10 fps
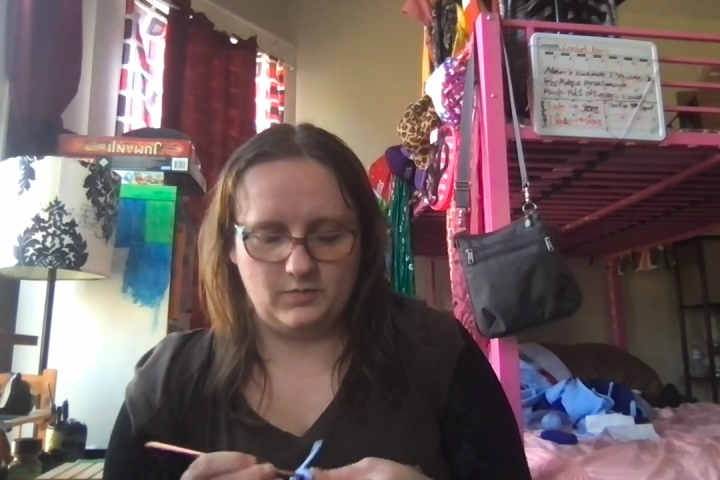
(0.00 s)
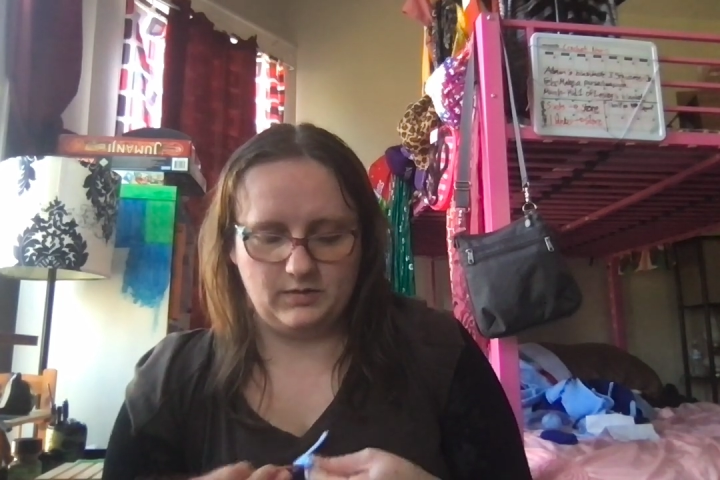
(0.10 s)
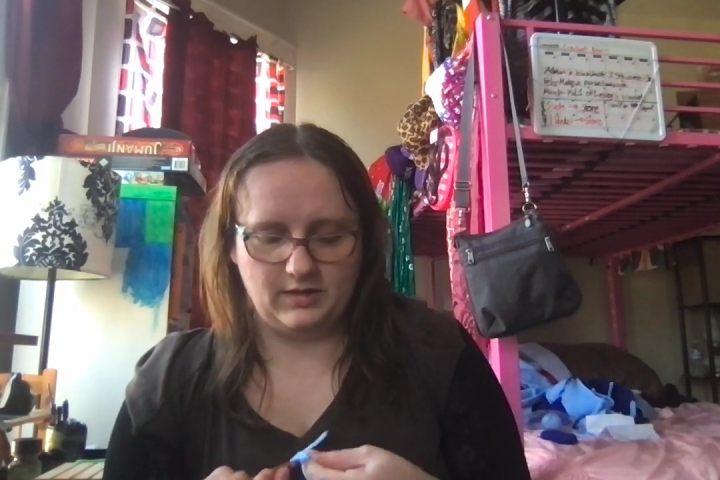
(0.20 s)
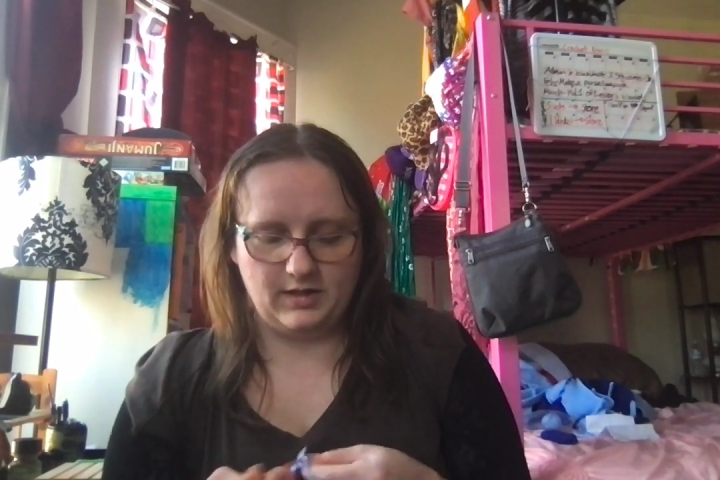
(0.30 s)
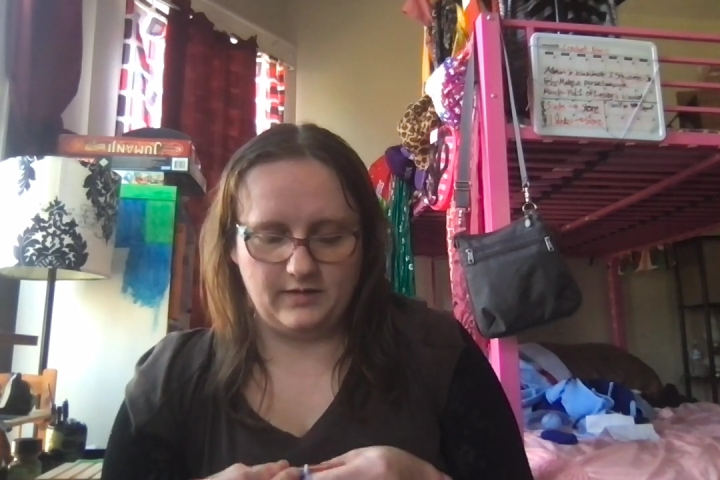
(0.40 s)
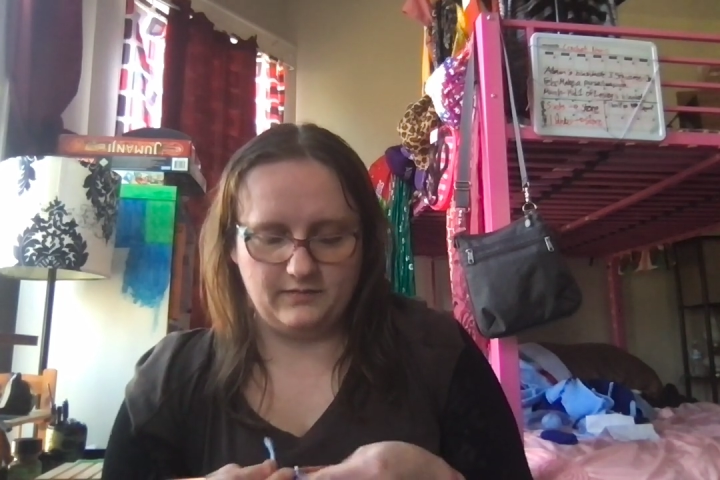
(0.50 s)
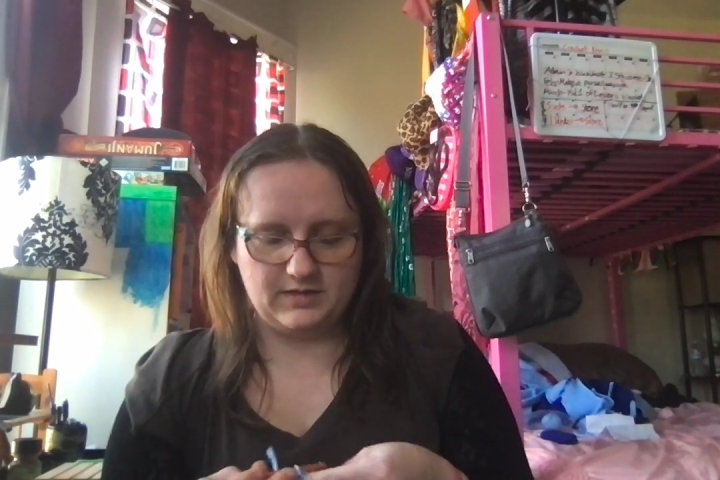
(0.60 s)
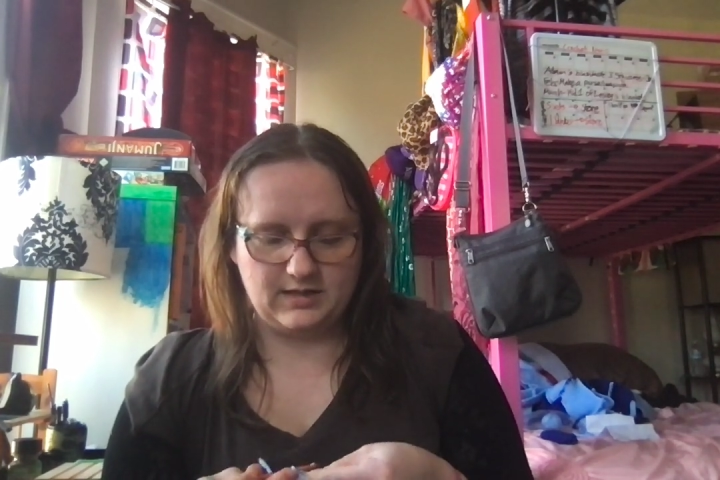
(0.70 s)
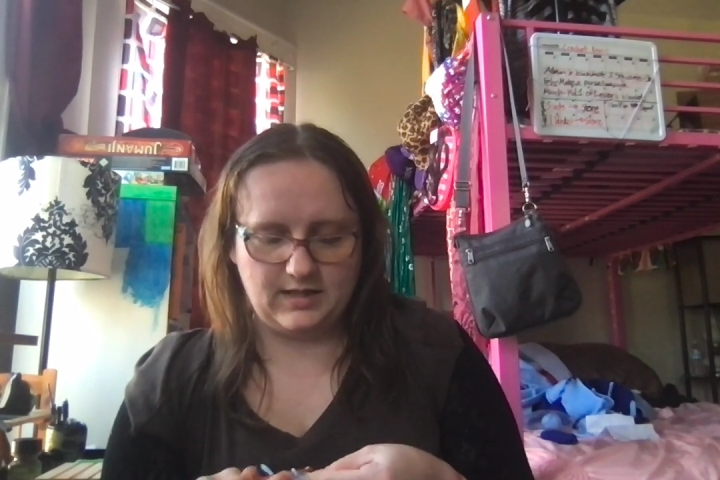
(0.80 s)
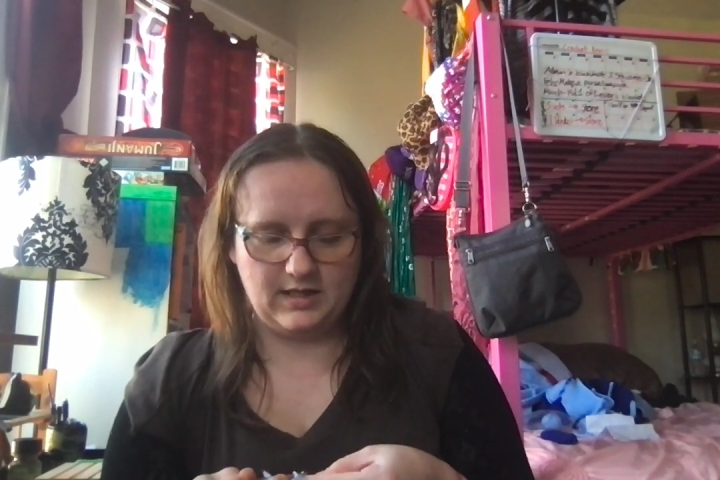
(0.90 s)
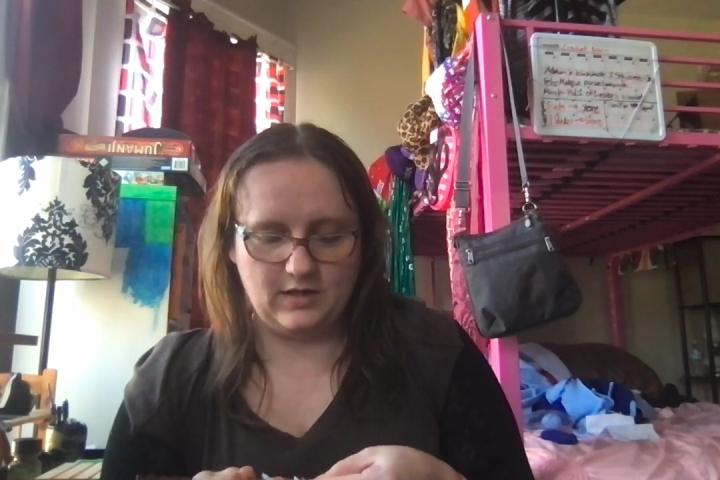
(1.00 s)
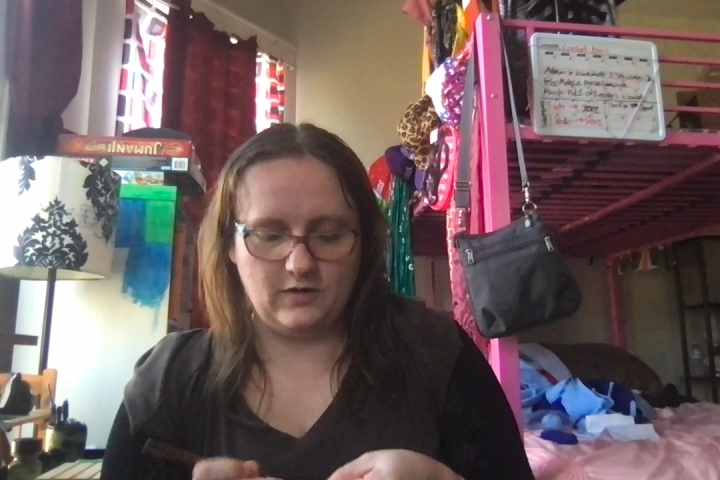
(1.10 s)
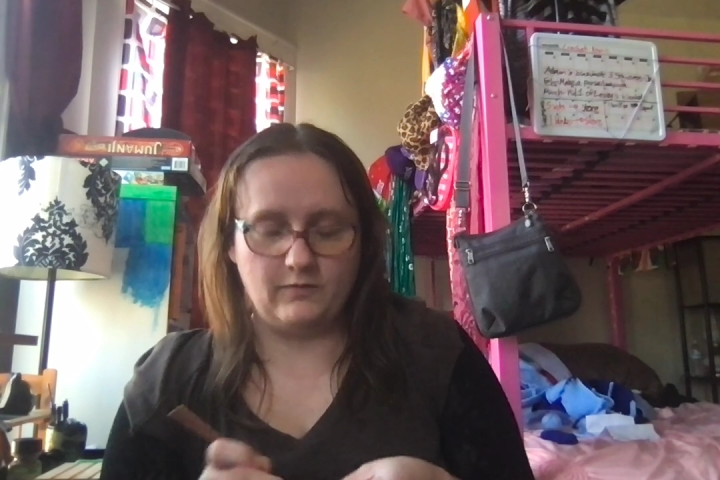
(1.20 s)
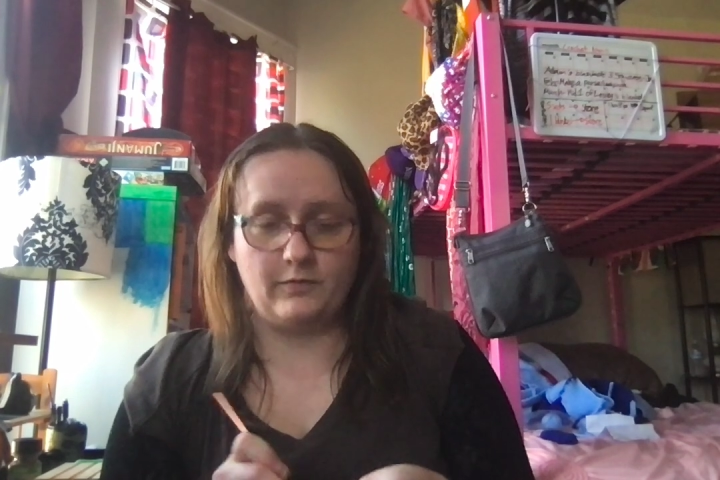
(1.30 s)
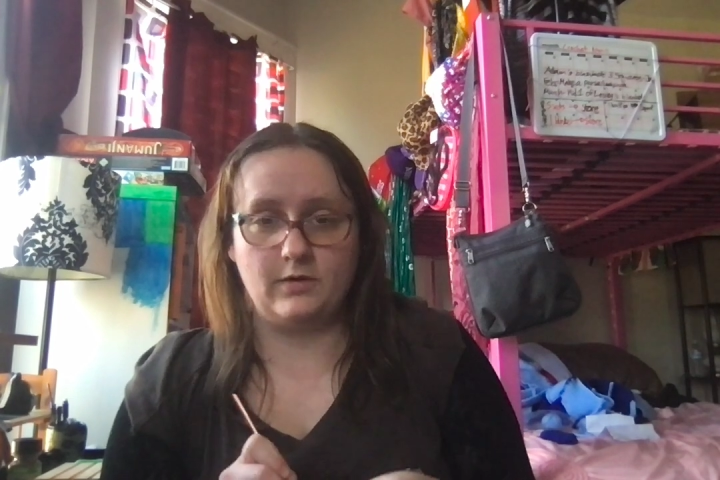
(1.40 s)
would love to
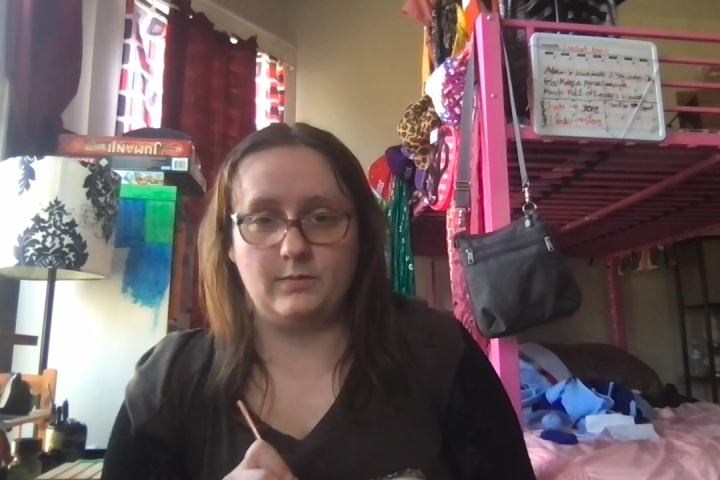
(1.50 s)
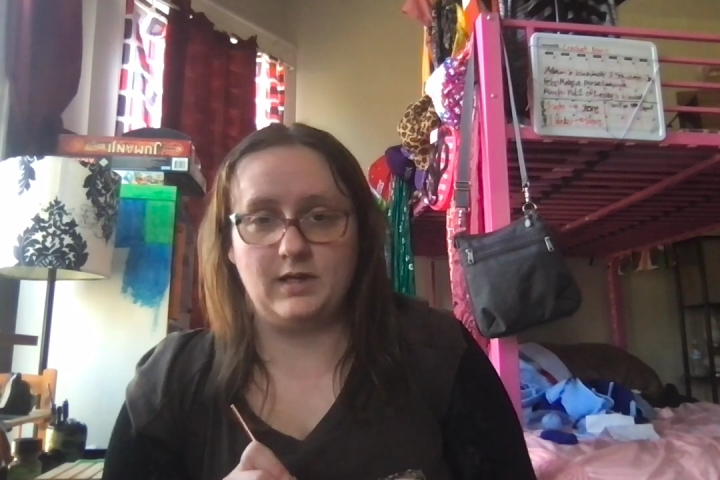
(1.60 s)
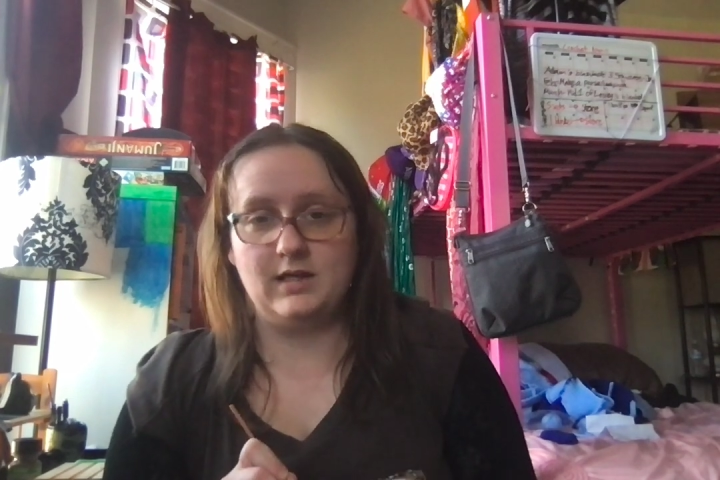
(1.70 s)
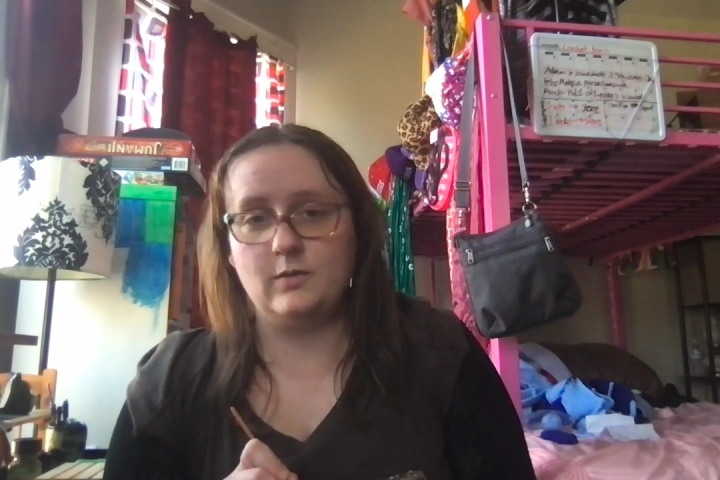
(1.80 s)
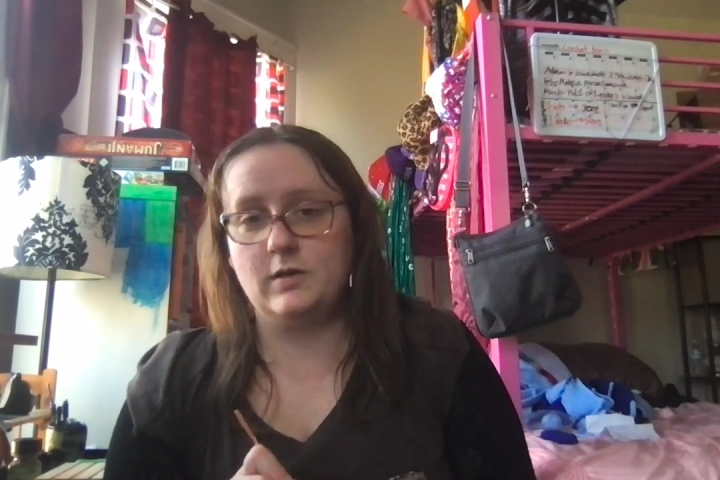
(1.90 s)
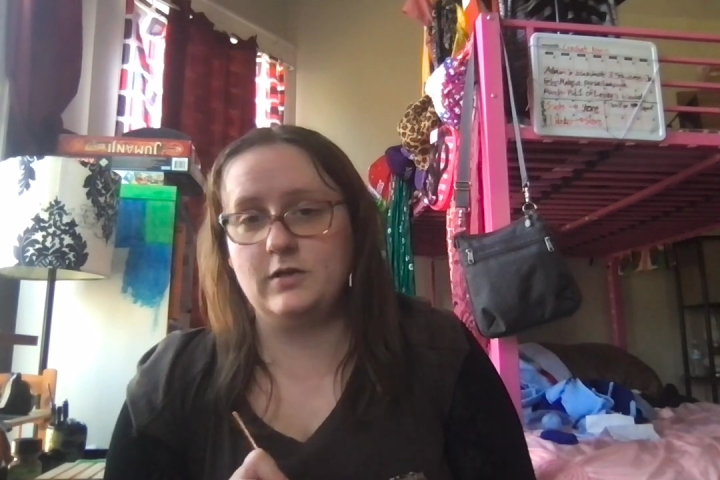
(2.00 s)
hear from anyone